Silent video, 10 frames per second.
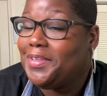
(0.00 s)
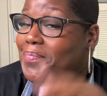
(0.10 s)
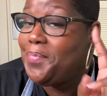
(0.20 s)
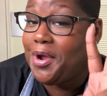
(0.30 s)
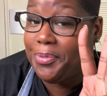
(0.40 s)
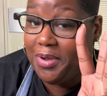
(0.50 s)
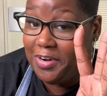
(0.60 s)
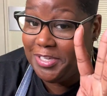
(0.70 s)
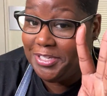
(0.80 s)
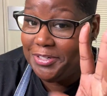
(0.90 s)
Part 3 of our
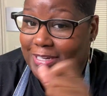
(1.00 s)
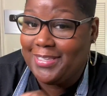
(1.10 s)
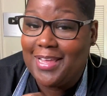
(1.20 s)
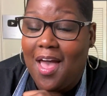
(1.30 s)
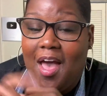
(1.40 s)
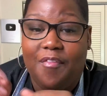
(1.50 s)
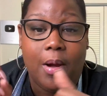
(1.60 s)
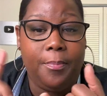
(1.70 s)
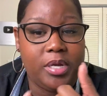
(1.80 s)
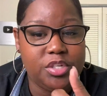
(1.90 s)
series of our
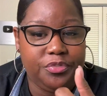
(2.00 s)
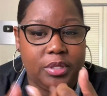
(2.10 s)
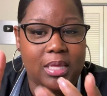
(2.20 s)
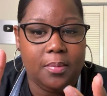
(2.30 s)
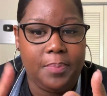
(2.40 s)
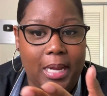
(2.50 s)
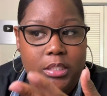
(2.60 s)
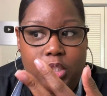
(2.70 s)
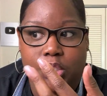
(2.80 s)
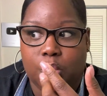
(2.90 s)
budget-friendly
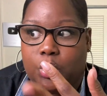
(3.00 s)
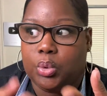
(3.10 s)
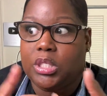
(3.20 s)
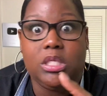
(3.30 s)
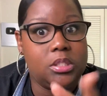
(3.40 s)
back-to-school easy